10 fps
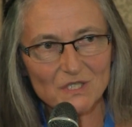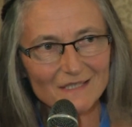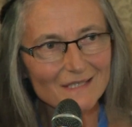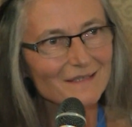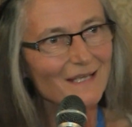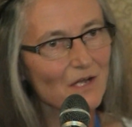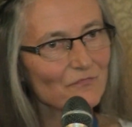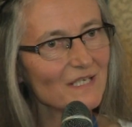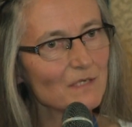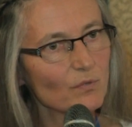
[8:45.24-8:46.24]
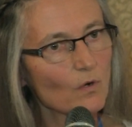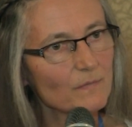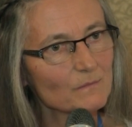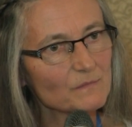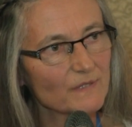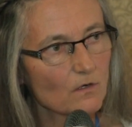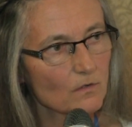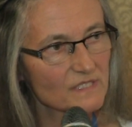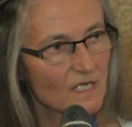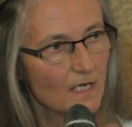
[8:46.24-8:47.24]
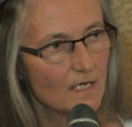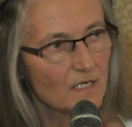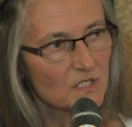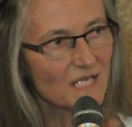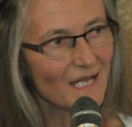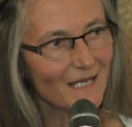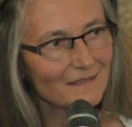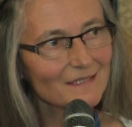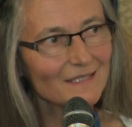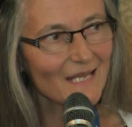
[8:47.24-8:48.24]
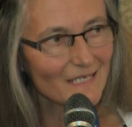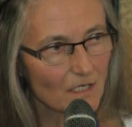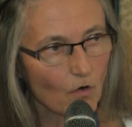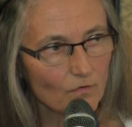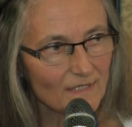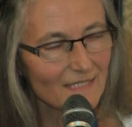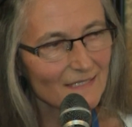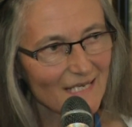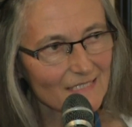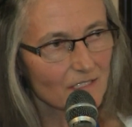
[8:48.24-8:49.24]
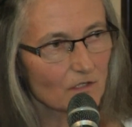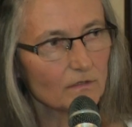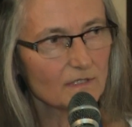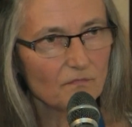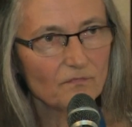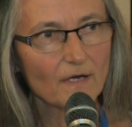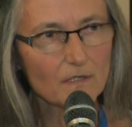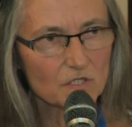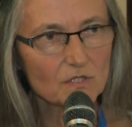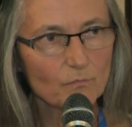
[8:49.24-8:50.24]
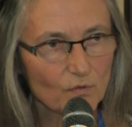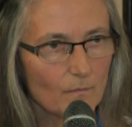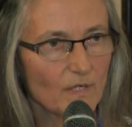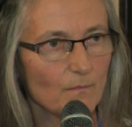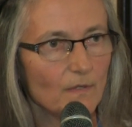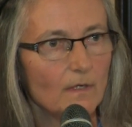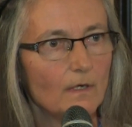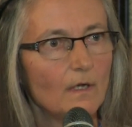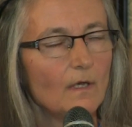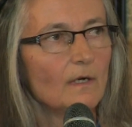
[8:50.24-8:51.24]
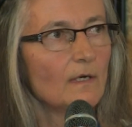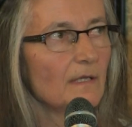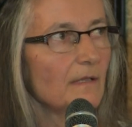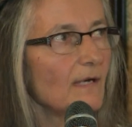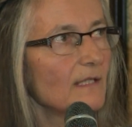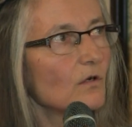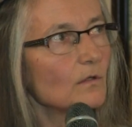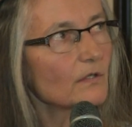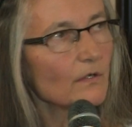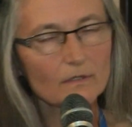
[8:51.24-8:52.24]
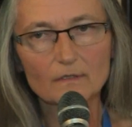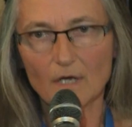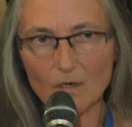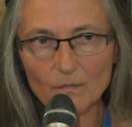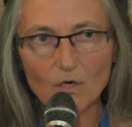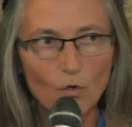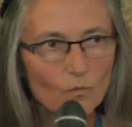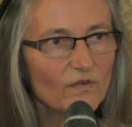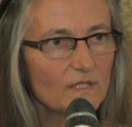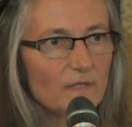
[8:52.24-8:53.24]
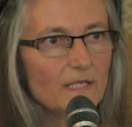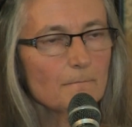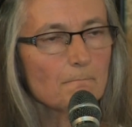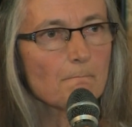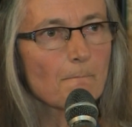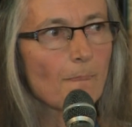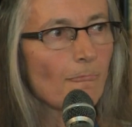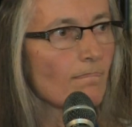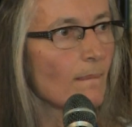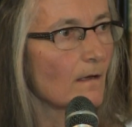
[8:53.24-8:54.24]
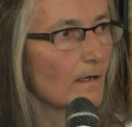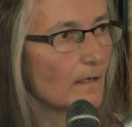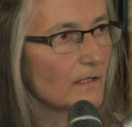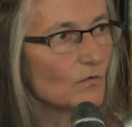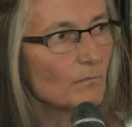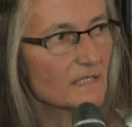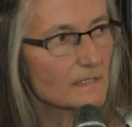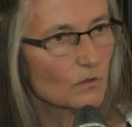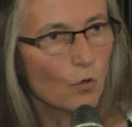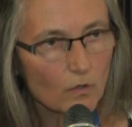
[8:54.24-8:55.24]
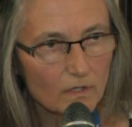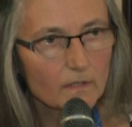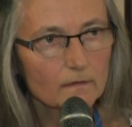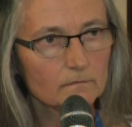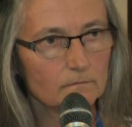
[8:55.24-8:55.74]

she didn't have any problems because she had only an executive function problem. So I told her, come home with me. You must cook